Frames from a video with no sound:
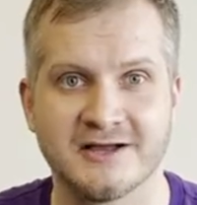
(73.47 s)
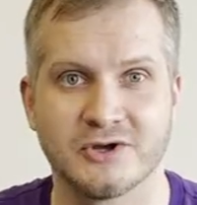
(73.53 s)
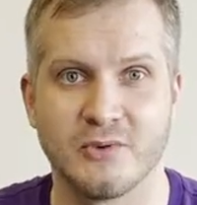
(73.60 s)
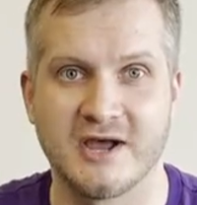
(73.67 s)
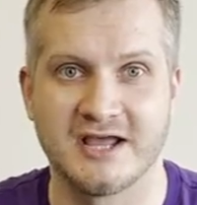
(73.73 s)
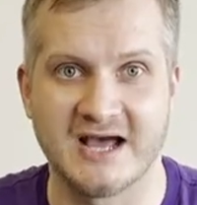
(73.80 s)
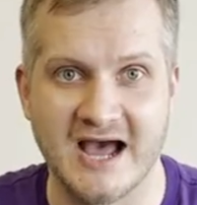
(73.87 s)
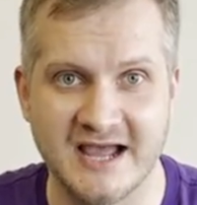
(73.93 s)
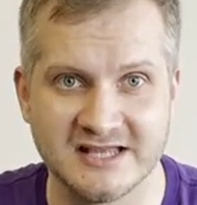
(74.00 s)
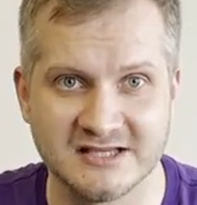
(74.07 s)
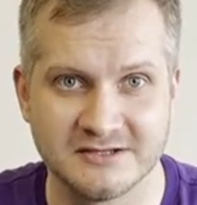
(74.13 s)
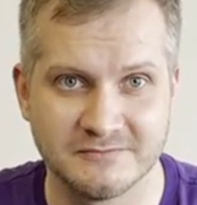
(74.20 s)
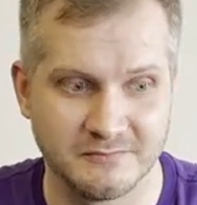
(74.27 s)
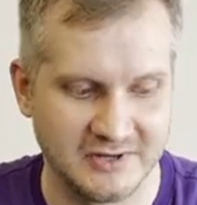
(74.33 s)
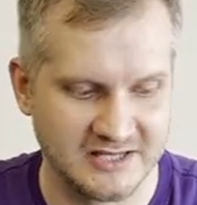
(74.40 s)
quite
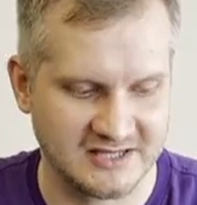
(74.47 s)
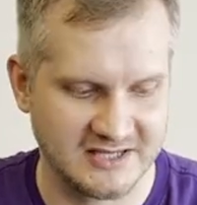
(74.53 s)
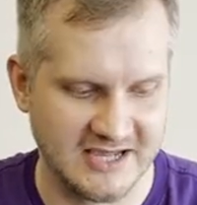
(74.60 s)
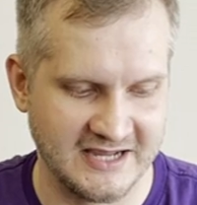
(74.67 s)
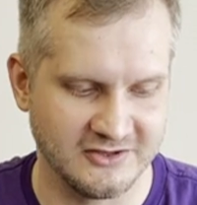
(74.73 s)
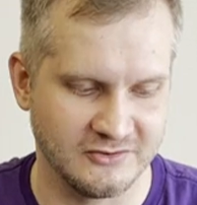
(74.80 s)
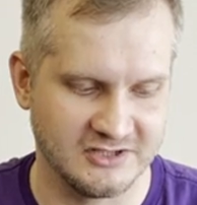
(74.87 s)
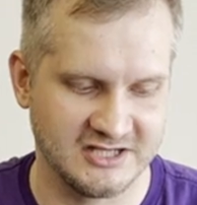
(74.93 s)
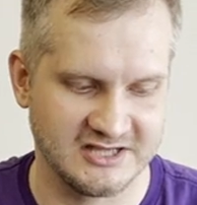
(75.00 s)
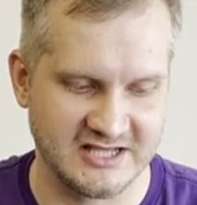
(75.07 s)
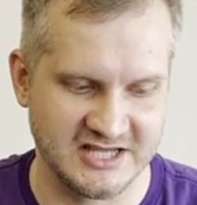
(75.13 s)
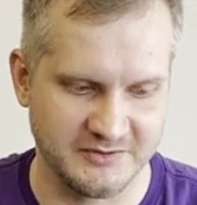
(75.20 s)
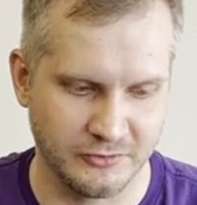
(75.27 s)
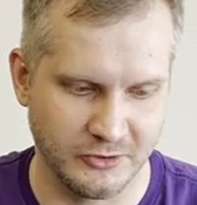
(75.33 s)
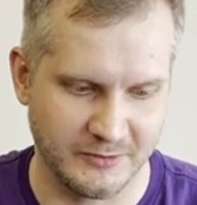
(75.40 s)
high, but I don't need
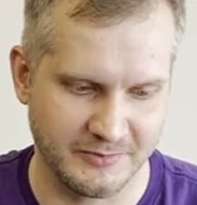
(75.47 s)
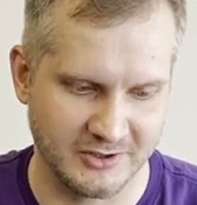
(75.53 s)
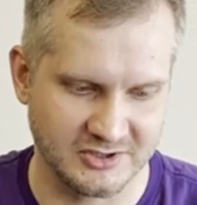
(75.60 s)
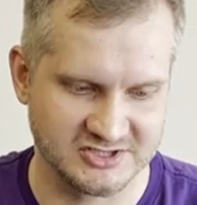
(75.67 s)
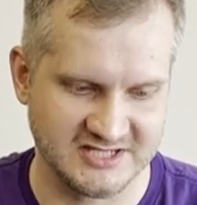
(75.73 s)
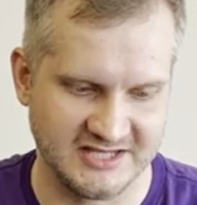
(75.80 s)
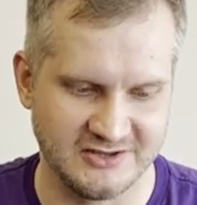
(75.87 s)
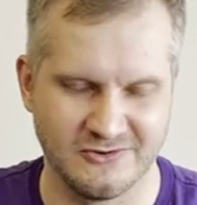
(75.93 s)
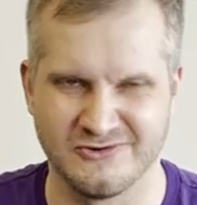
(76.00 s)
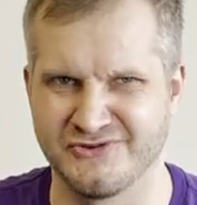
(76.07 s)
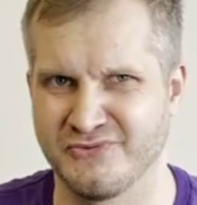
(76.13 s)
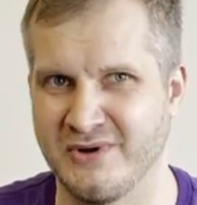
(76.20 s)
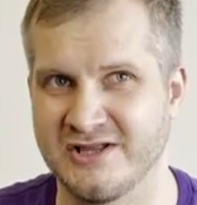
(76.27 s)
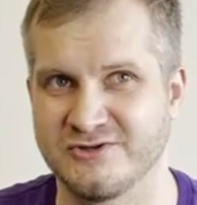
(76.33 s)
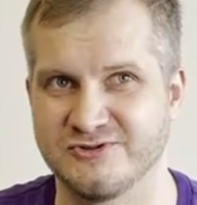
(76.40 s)
any more, because I don't
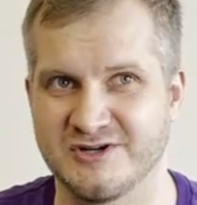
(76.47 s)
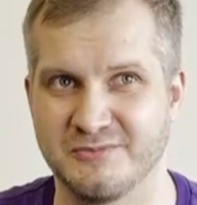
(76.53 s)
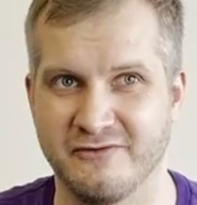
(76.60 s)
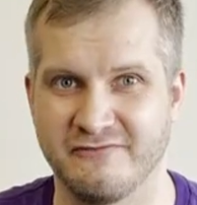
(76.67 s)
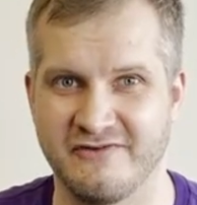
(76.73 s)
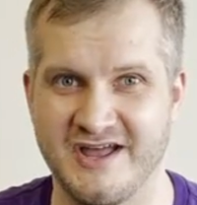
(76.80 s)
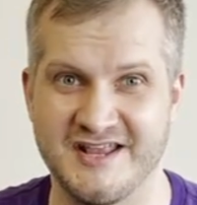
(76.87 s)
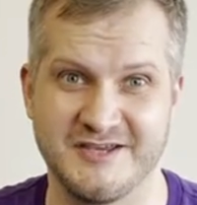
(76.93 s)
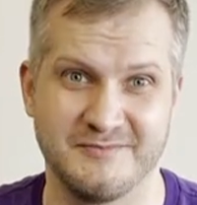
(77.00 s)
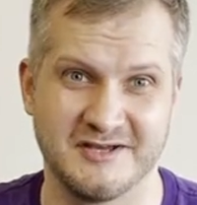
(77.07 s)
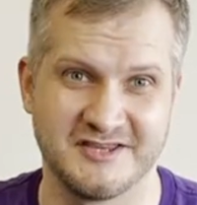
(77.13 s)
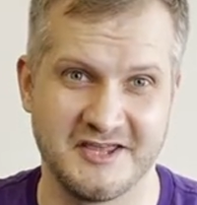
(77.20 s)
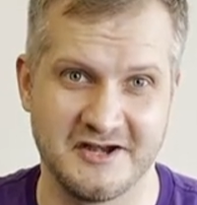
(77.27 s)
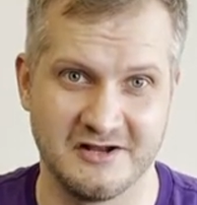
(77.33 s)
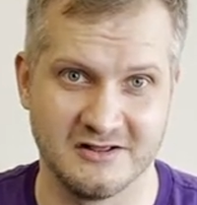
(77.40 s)
want to remove any
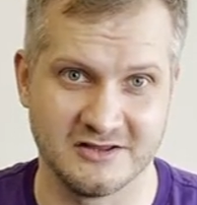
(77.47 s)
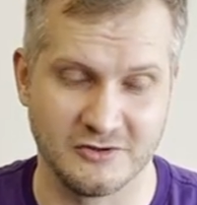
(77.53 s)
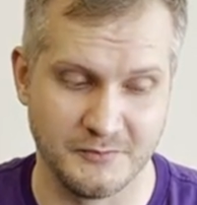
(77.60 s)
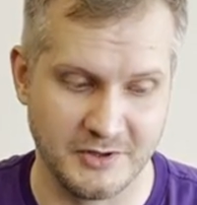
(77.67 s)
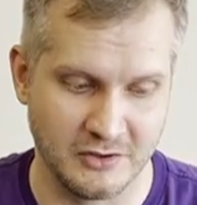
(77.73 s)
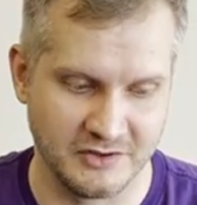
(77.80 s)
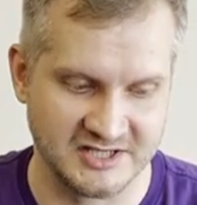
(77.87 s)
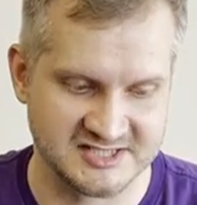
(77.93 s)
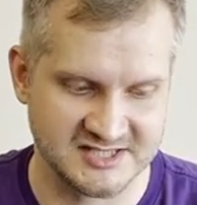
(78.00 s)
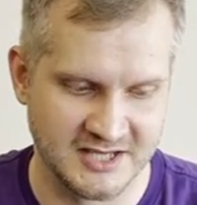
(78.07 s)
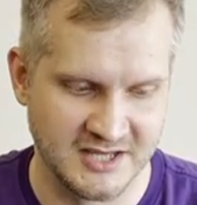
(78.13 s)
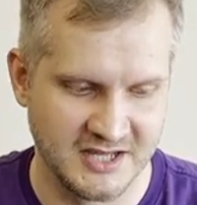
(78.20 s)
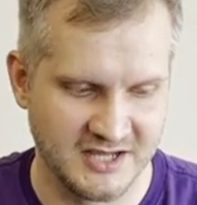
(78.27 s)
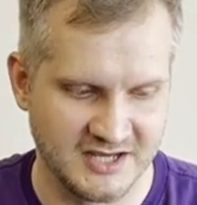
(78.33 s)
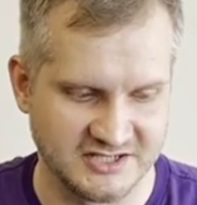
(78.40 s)
material, to be honest.
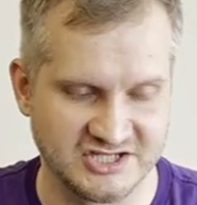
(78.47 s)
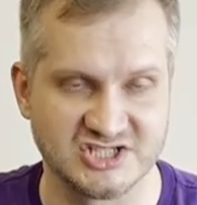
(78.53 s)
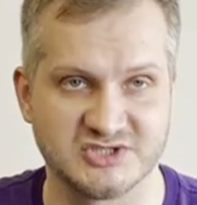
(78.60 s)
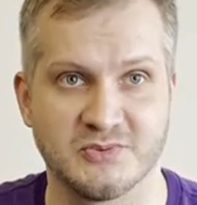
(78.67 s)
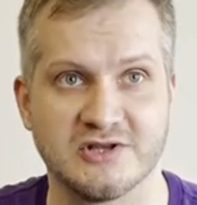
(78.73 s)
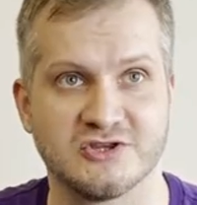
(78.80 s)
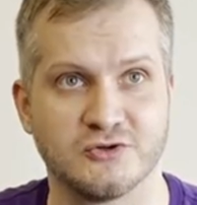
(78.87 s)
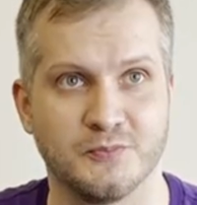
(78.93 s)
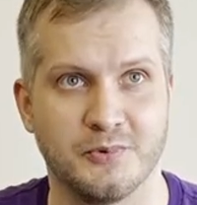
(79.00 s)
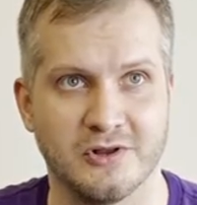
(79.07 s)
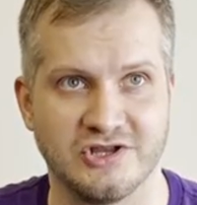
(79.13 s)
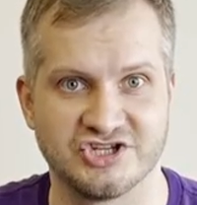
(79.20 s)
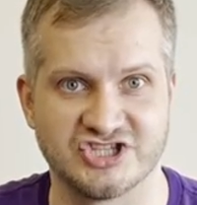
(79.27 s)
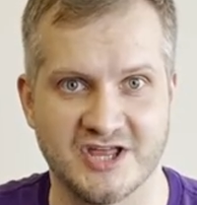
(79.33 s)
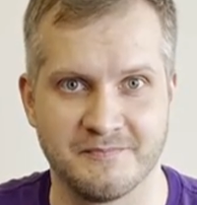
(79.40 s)
I just want to
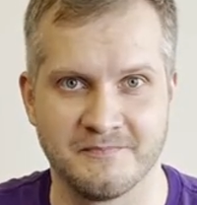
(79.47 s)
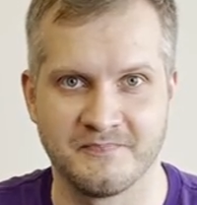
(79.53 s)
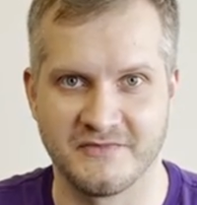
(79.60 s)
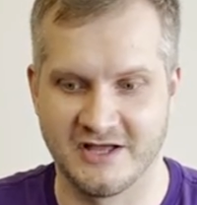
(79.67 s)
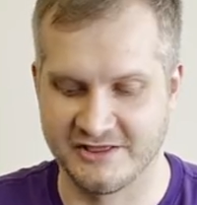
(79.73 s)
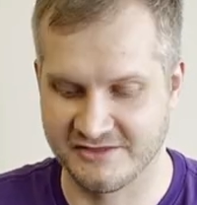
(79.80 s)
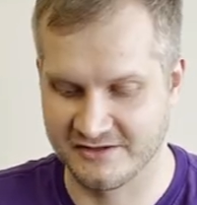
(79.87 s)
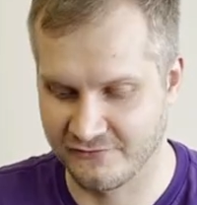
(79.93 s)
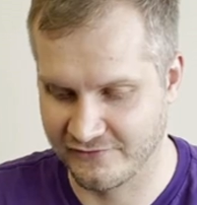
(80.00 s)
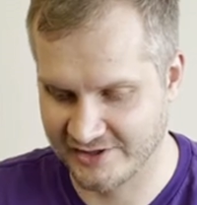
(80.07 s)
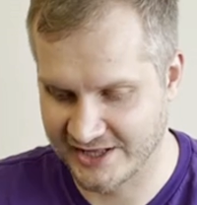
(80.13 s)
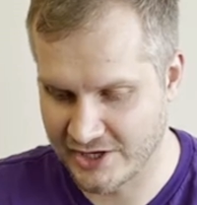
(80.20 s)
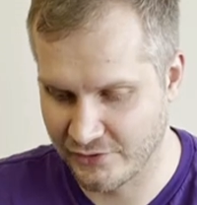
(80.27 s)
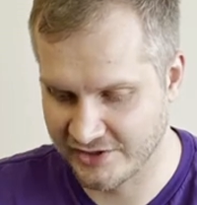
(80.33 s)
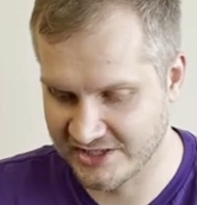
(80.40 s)
polish them, and for
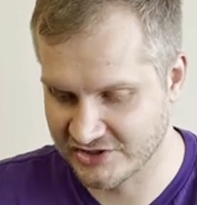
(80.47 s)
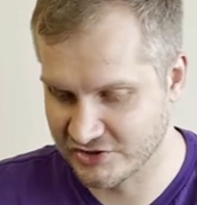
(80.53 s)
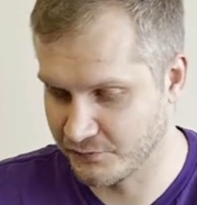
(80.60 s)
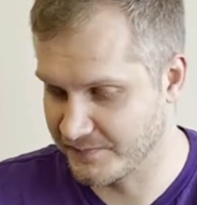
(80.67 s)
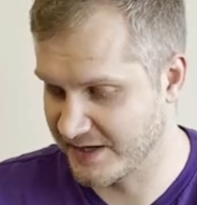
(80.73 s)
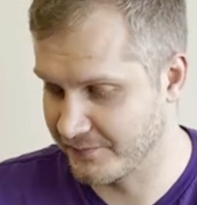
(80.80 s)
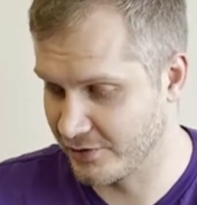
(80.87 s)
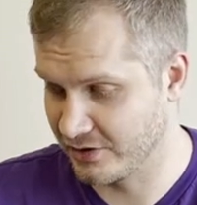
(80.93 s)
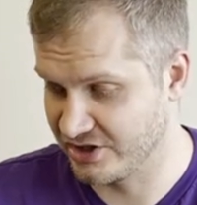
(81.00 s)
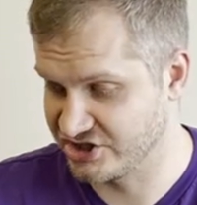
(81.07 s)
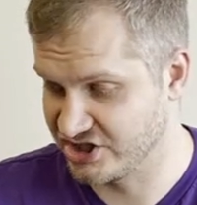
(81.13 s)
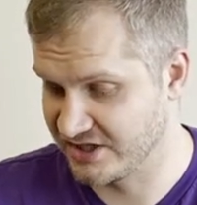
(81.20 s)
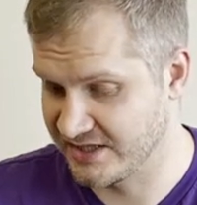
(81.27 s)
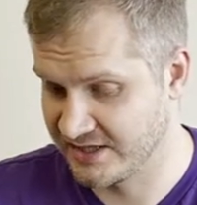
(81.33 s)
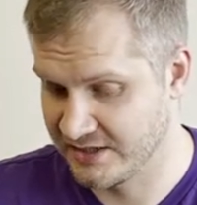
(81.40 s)
now I need to
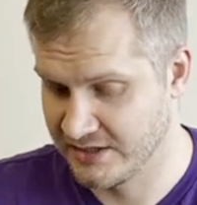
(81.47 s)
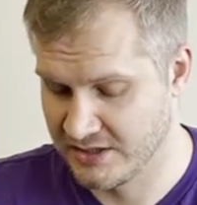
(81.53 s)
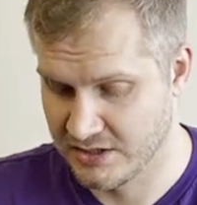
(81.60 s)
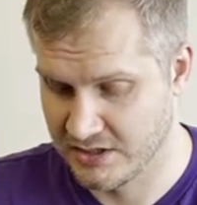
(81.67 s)
pre-polish it.